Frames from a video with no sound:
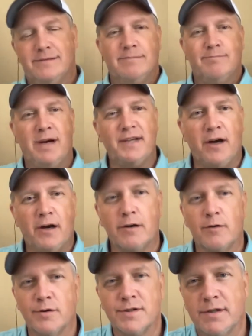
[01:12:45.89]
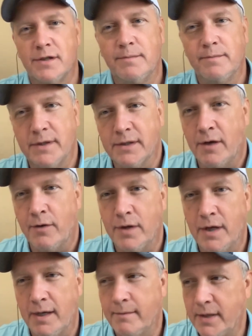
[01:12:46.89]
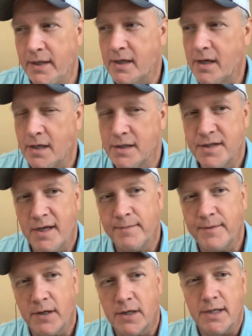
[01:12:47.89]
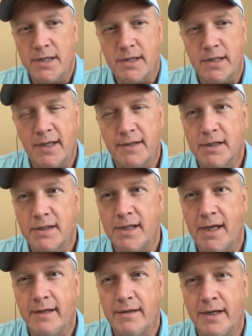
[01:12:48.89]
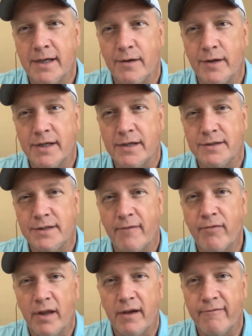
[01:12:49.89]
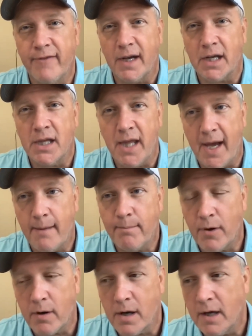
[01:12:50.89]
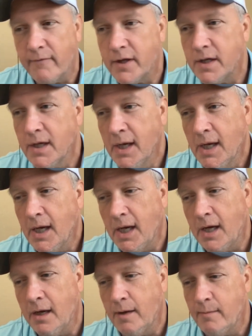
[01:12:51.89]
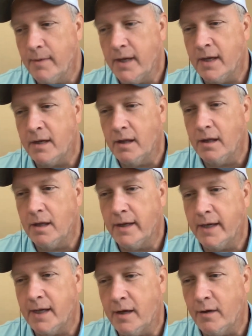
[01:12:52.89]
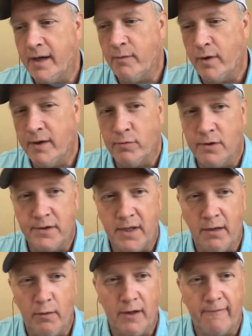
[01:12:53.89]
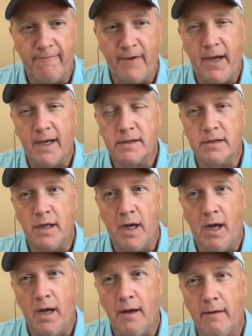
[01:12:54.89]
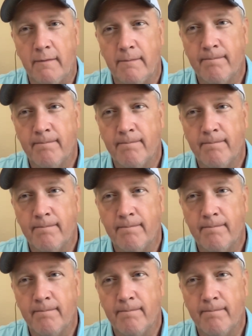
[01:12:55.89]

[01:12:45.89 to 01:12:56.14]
my daughter wants to go uh, be a concept artist, and I think that you know it could definitely affect that part of it. Um, it'll yeah. you know it it will it'll affect uh,